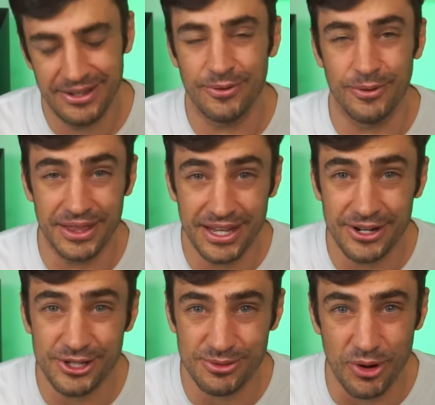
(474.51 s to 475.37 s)
when
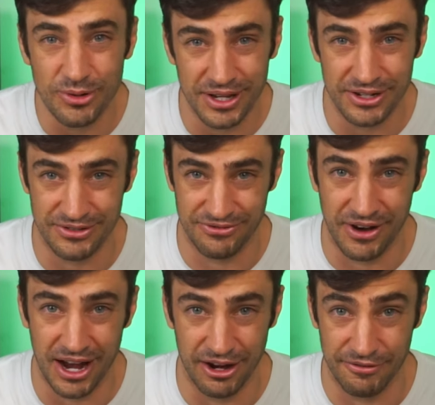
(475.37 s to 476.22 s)
there's smoke, there's
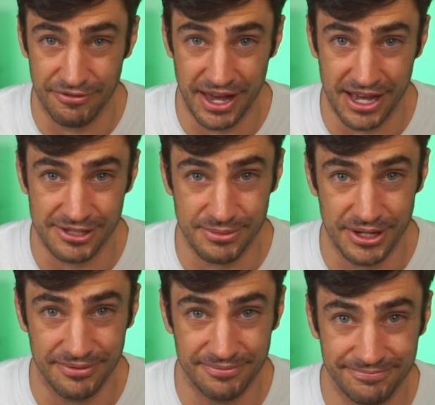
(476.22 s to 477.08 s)
fire, if you ask
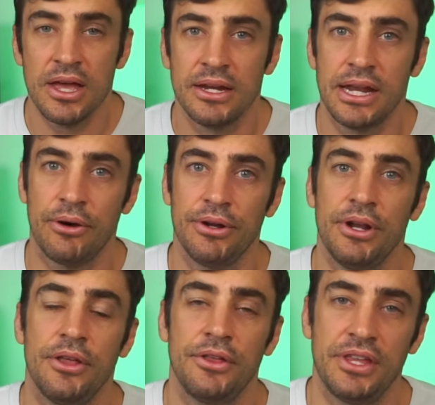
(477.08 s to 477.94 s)
me. Now,
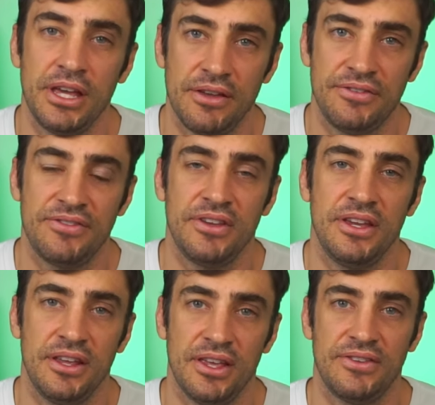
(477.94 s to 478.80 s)
another thing I've
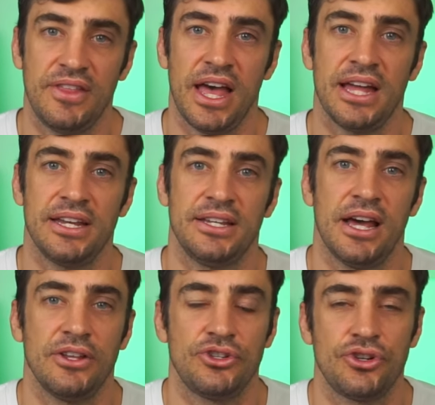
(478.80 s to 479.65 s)
seen is that
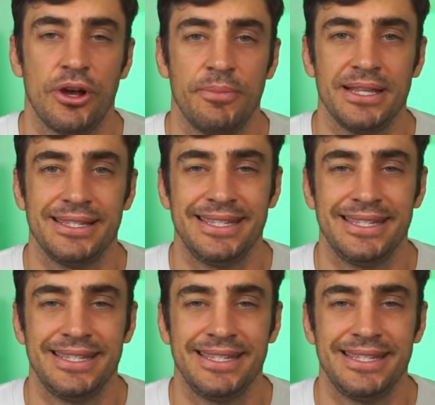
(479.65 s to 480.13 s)
Donald Trump is